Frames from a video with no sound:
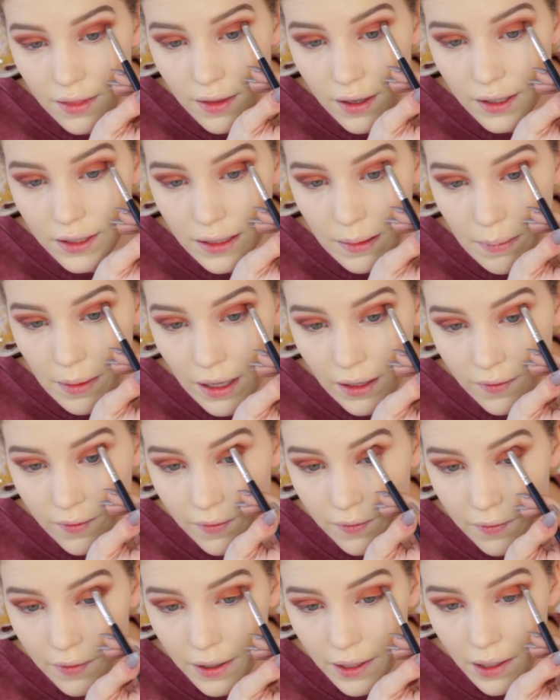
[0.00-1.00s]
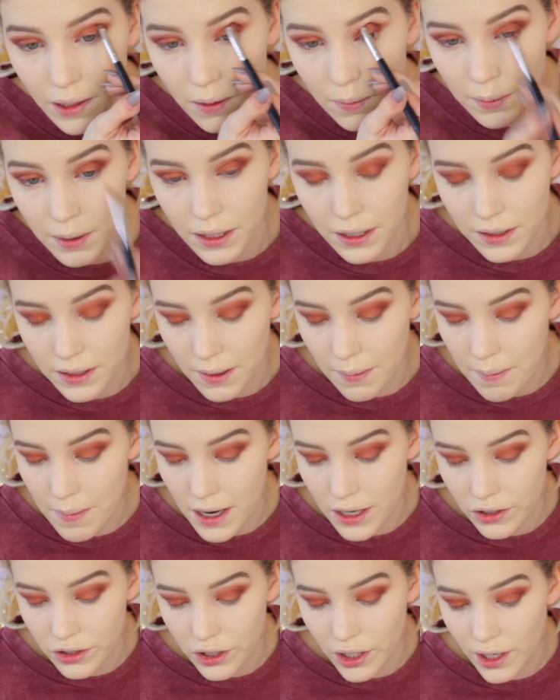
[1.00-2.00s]
there to be a little bit of
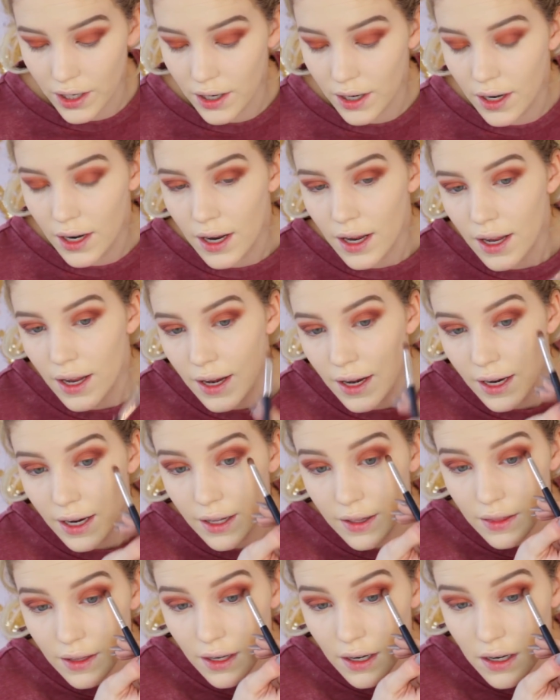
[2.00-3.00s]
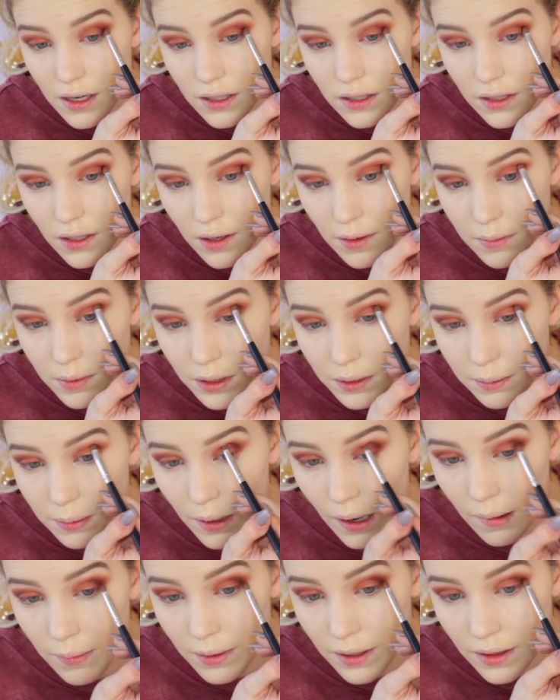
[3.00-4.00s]
dimension in there. So I'm just
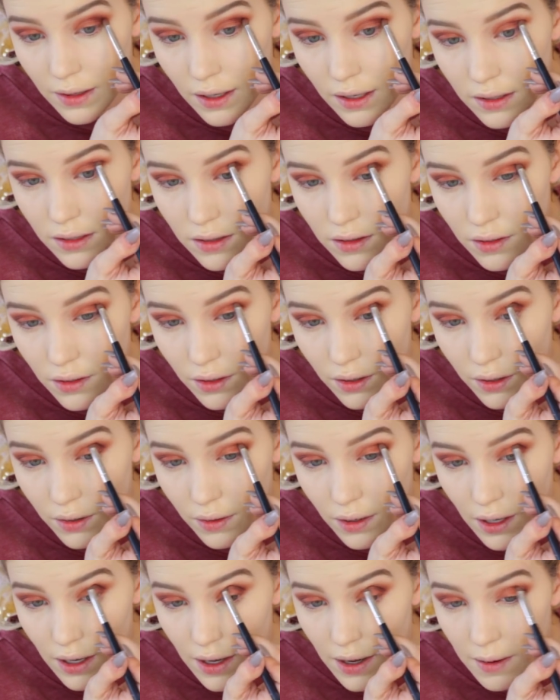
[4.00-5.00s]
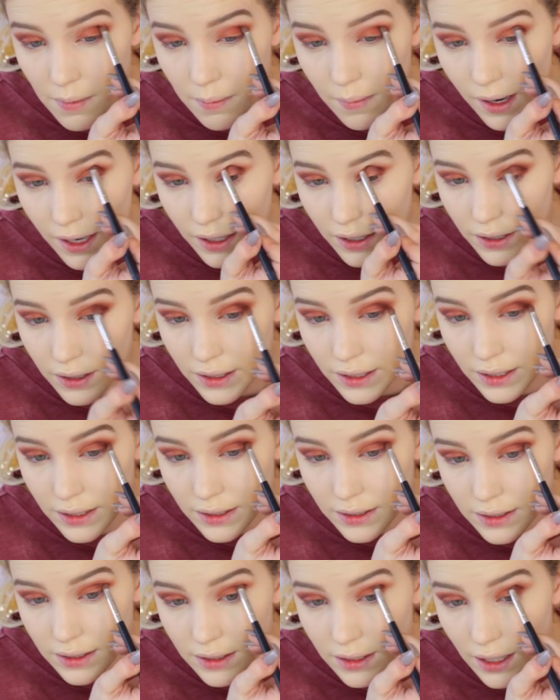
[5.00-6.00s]
popping this through my
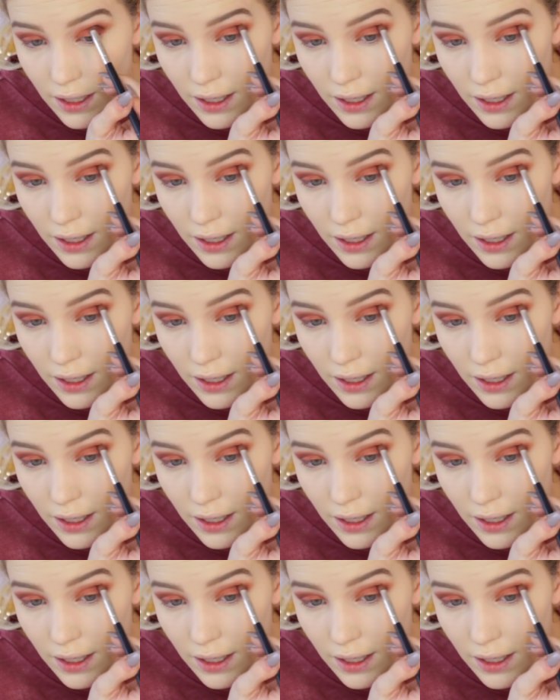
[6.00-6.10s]
crease.